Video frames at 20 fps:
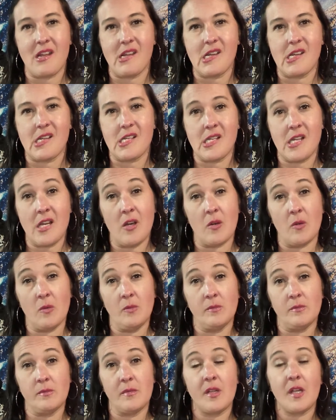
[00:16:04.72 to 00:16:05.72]
So
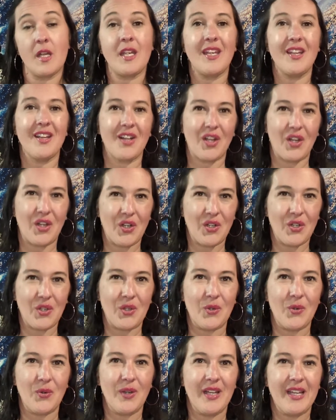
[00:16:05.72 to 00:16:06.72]
you gotta
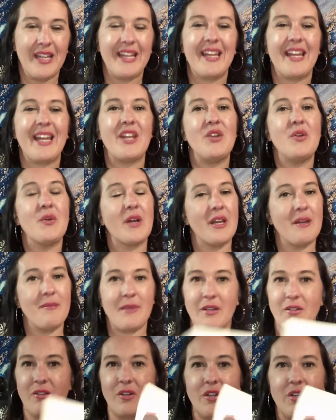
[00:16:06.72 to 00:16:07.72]
go and you gotta
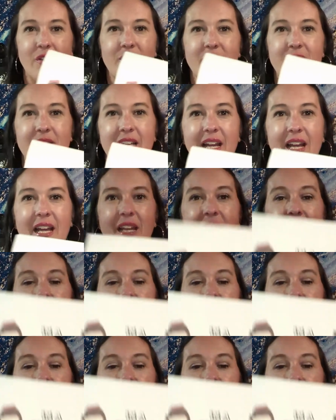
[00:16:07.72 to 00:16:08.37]
mirror your design